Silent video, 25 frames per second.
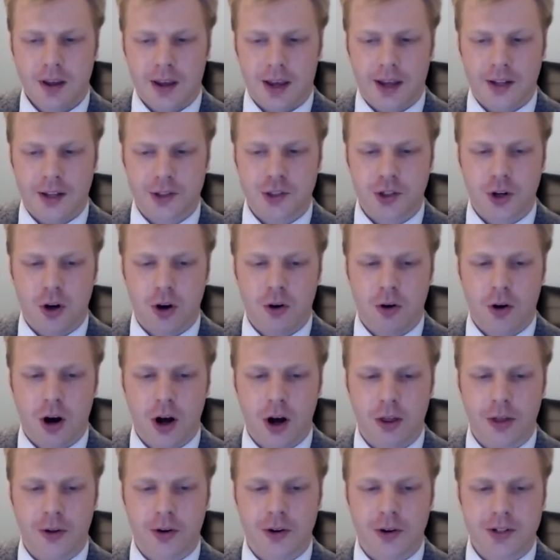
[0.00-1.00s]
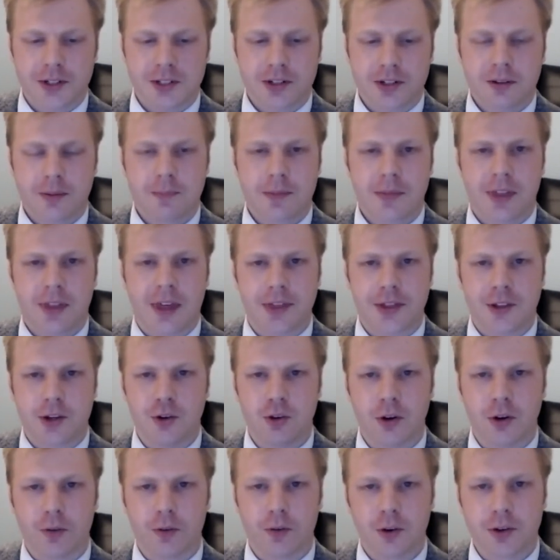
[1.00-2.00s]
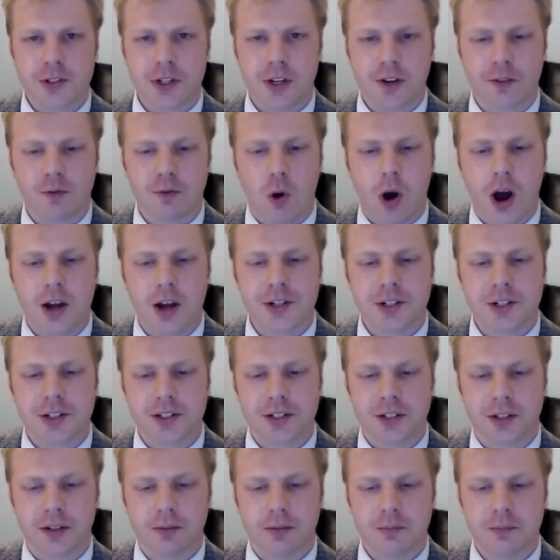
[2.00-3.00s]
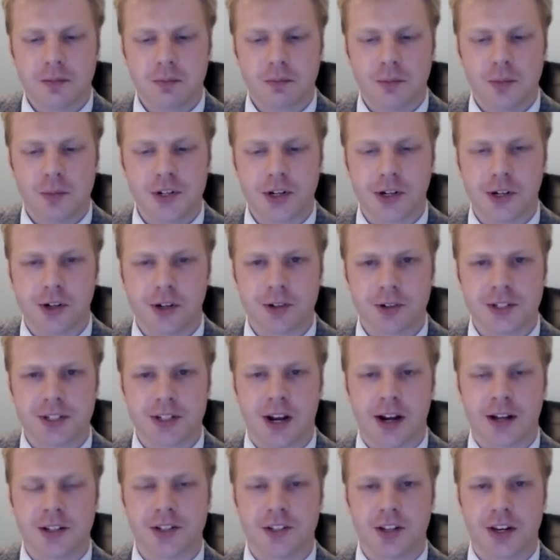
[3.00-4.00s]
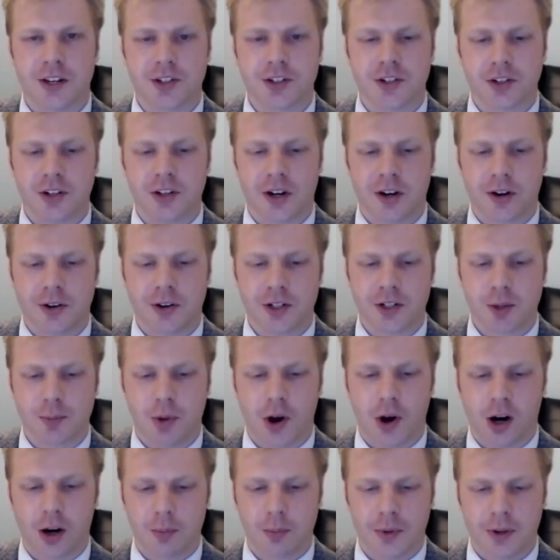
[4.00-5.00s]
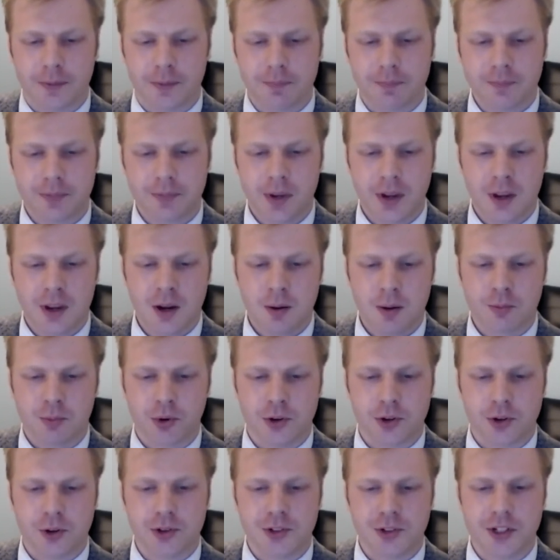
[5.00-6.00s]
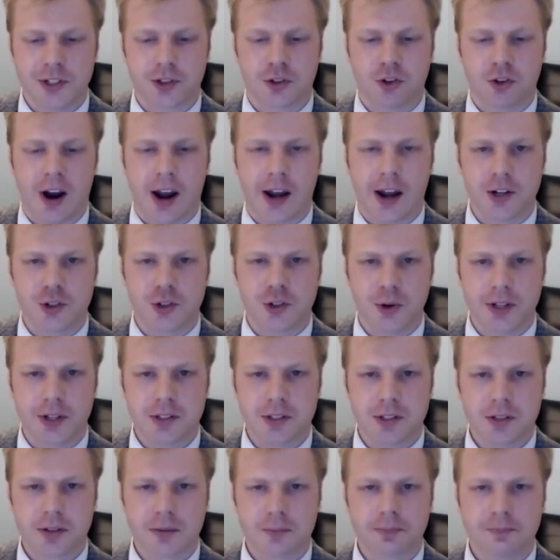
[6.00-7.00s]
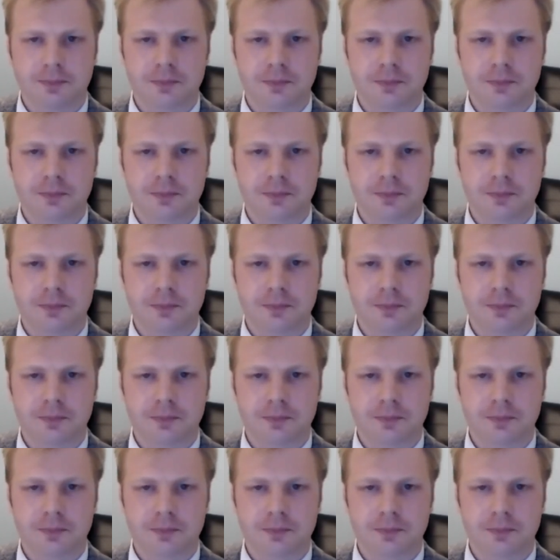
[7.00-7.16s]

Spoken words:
and show others that the University of Washington Material Science and Engineering Department produces graduates